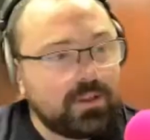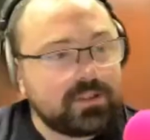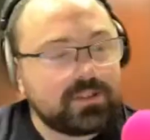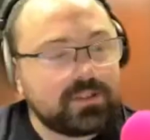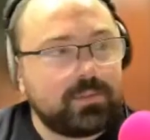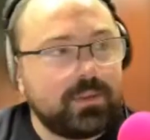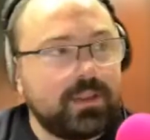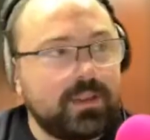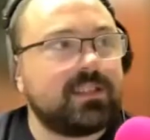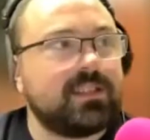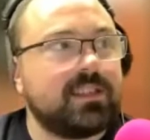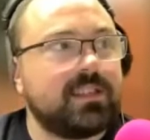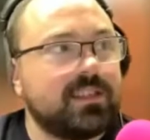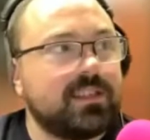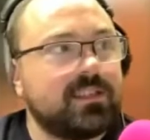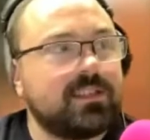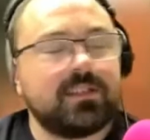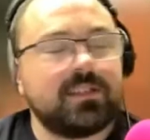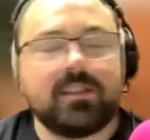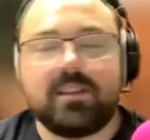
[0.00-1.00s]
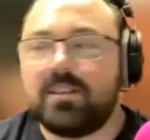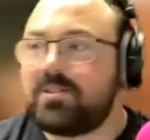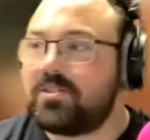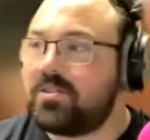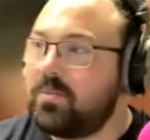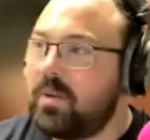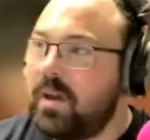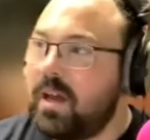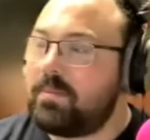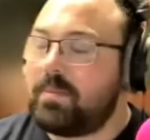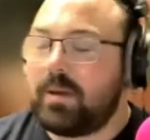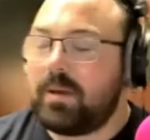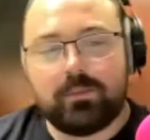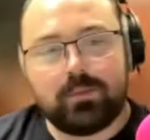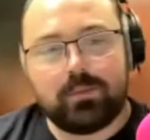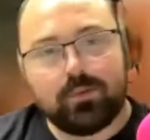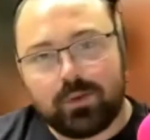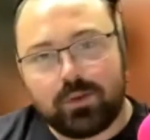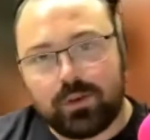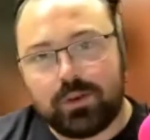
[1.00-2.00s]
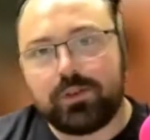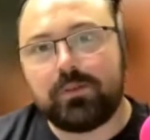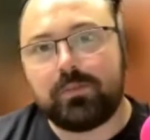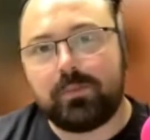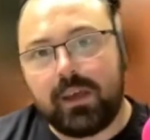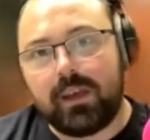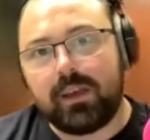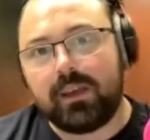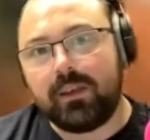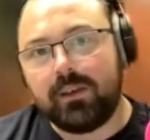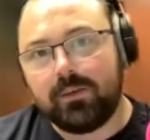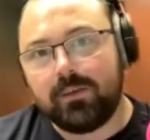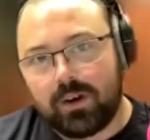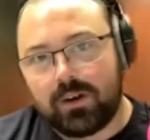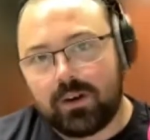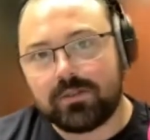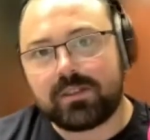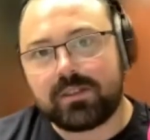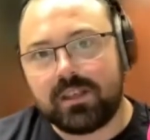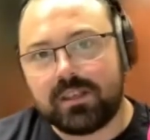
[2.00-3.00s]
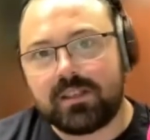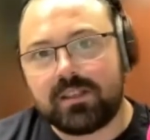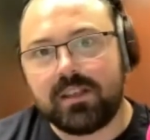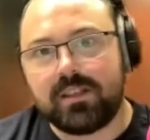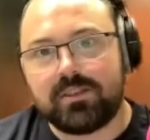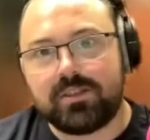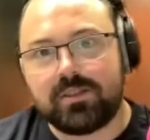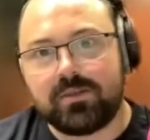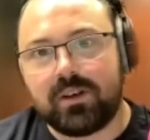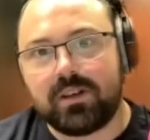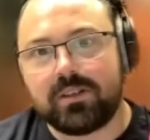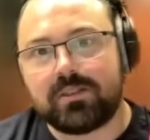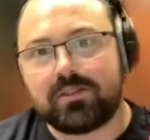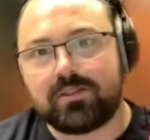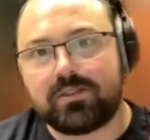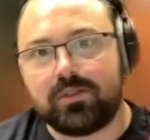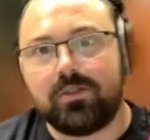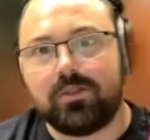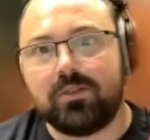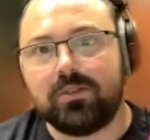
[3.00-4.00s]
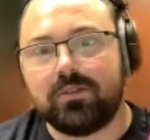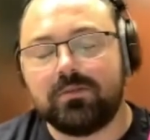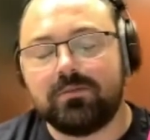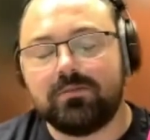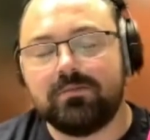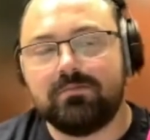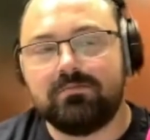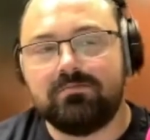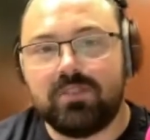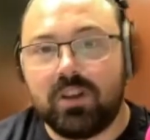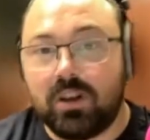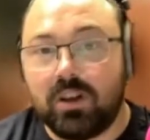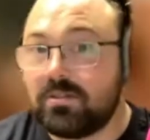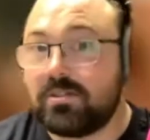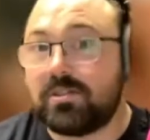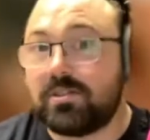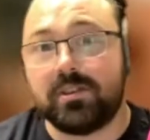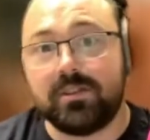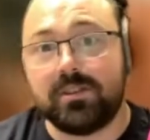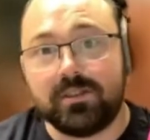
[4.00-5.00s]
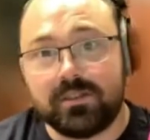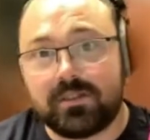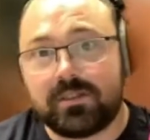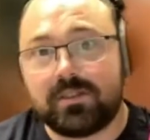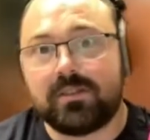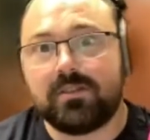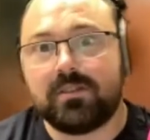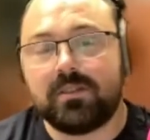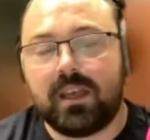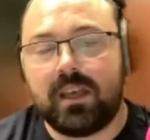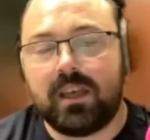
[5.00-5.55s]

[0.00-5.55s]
possibilities as to where people could be whilst listening to us talk nonsense,